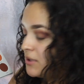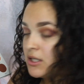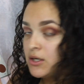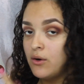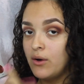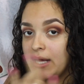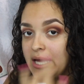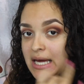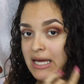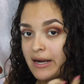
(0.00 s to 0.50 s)
going to
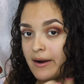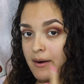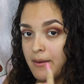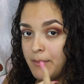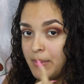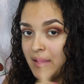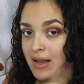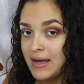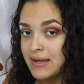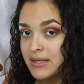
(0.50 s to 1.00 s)
go ahead and
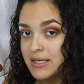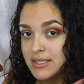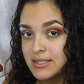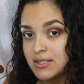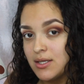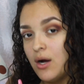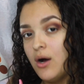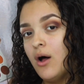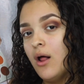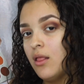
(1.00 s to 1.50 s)
apply
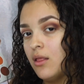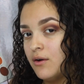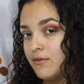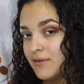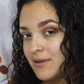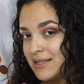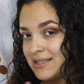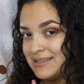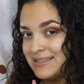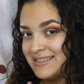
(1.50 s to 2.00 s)
this all
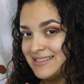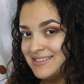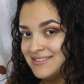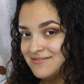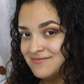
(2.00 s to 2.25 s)
over the lid.